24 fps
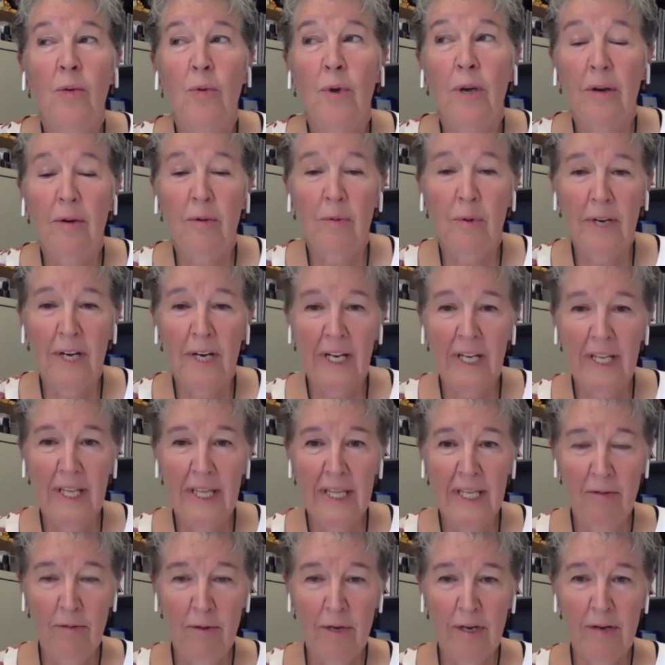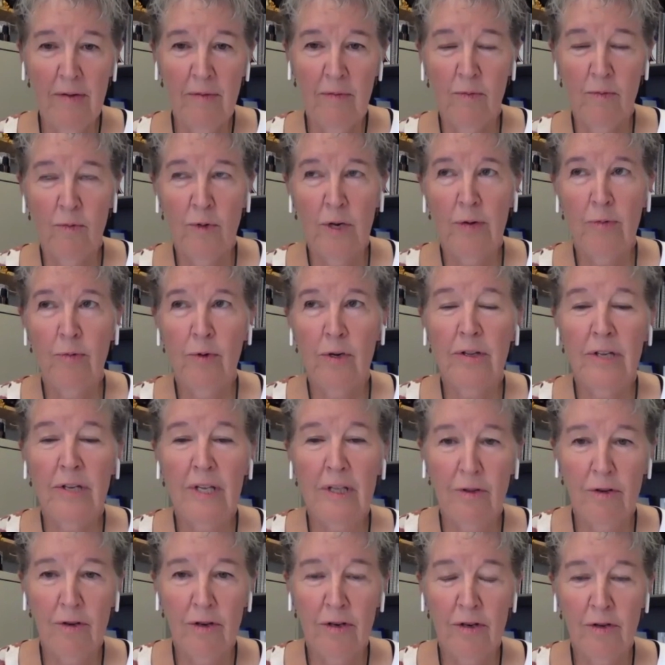What I think we really
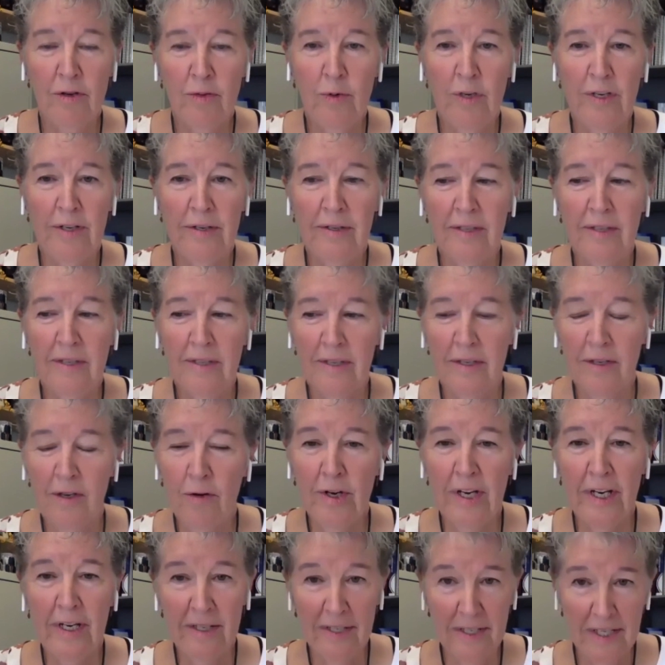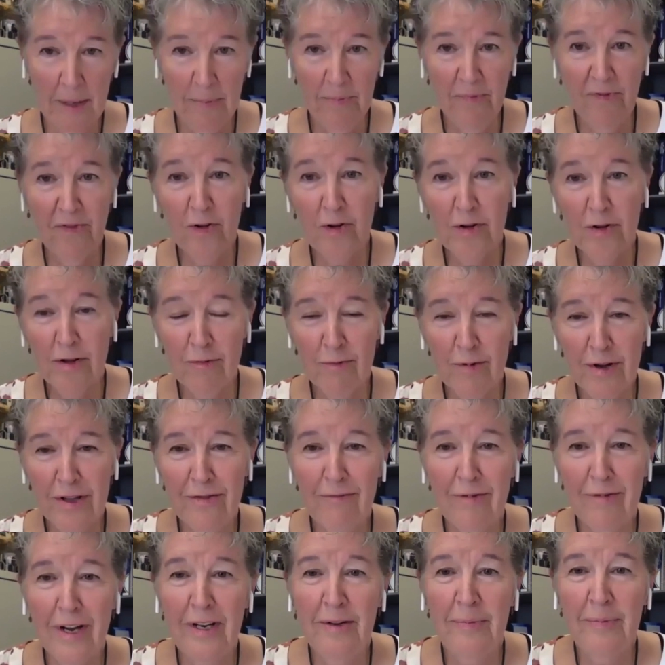learned was, going a step further with the
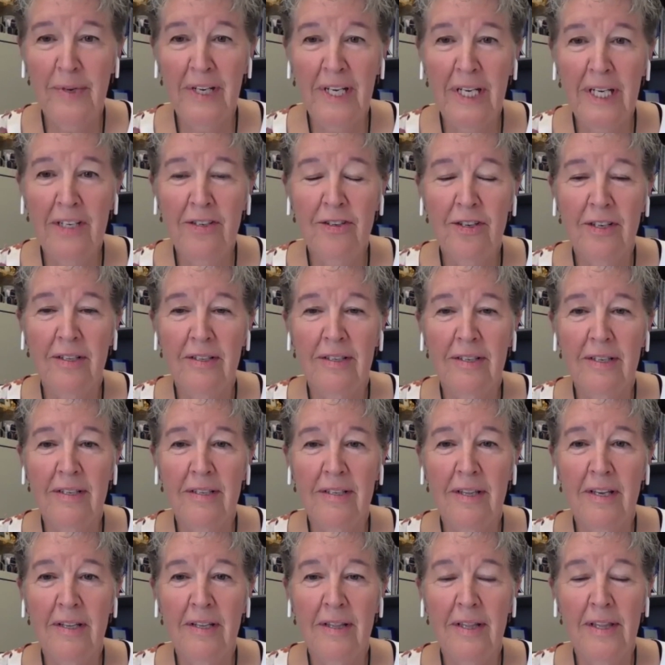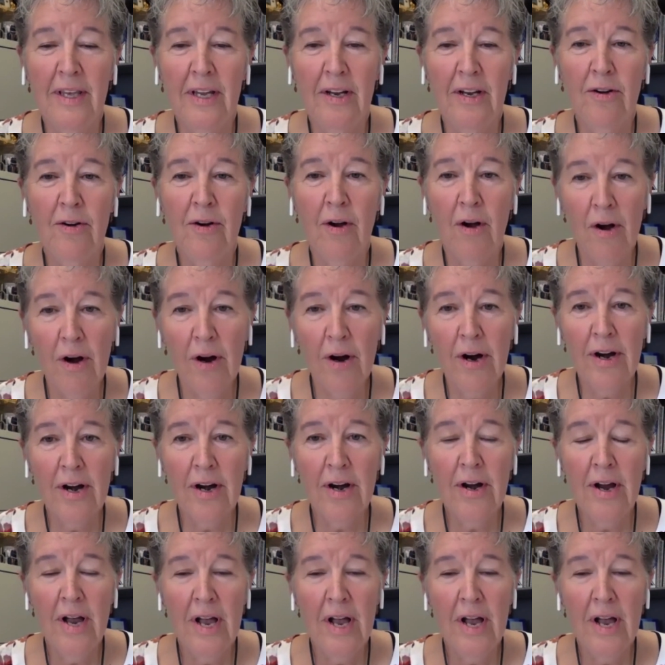recommendations, is that there are